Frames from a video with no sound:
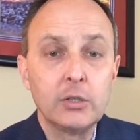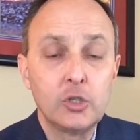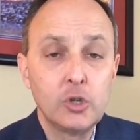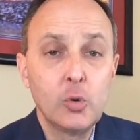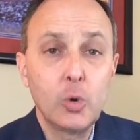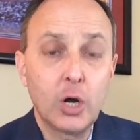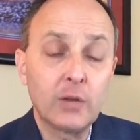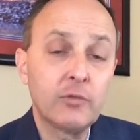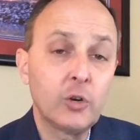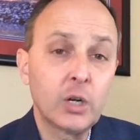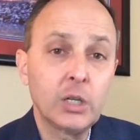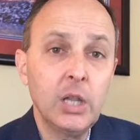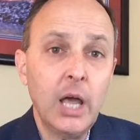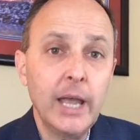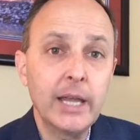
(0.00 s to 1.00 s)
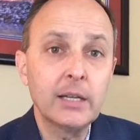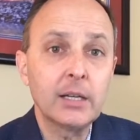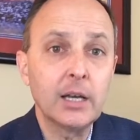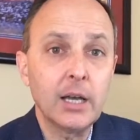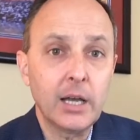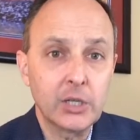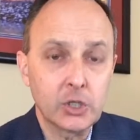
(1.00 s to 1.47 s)
do work for a client,
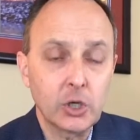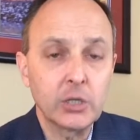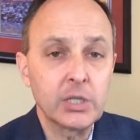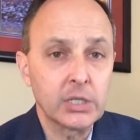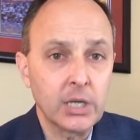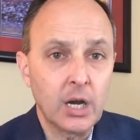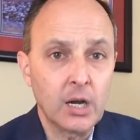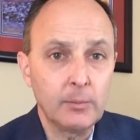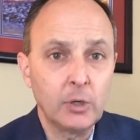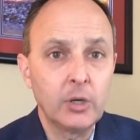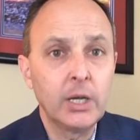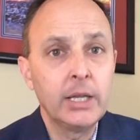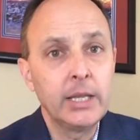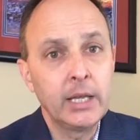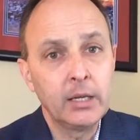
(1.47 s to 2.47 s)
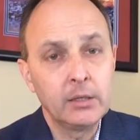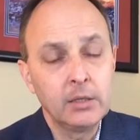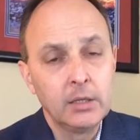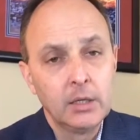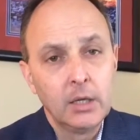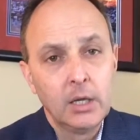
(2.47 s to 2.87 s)
I start the timer. And then